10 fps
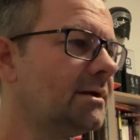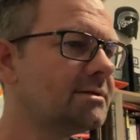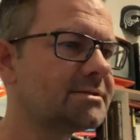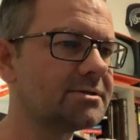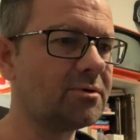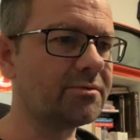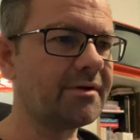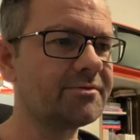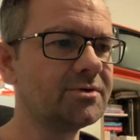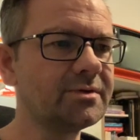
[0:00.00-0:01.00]
So what we
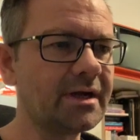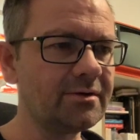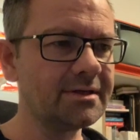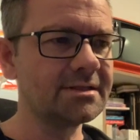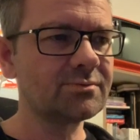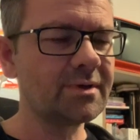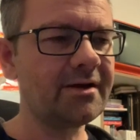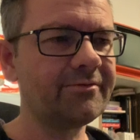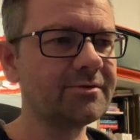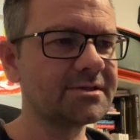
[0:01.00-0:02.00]
have to do now is we
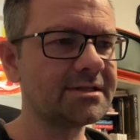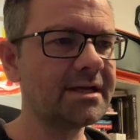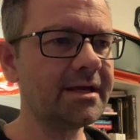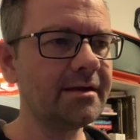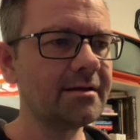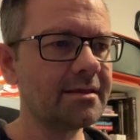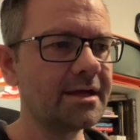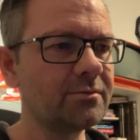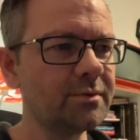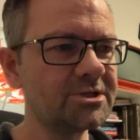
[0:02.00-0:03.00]
have to say
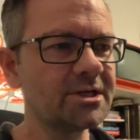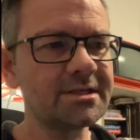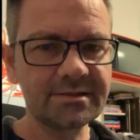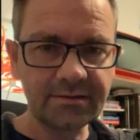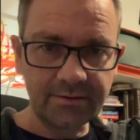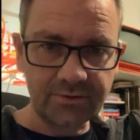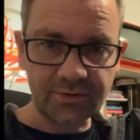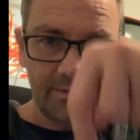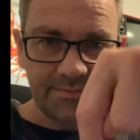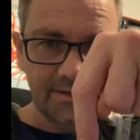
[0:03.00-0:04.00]
that we just
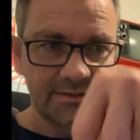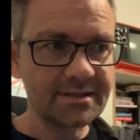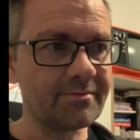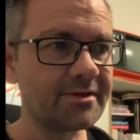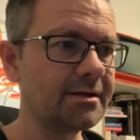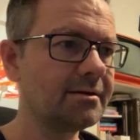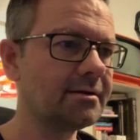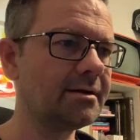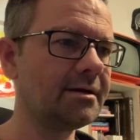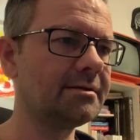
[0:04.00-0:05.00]
dropped something,
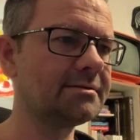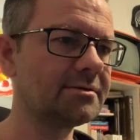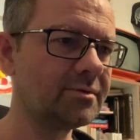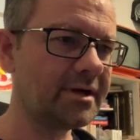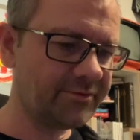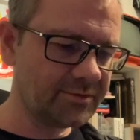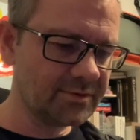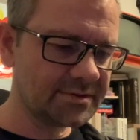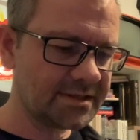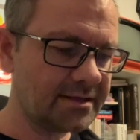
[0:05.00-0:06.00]
and we have to
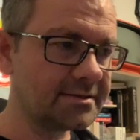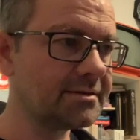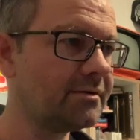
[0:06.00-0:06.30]
set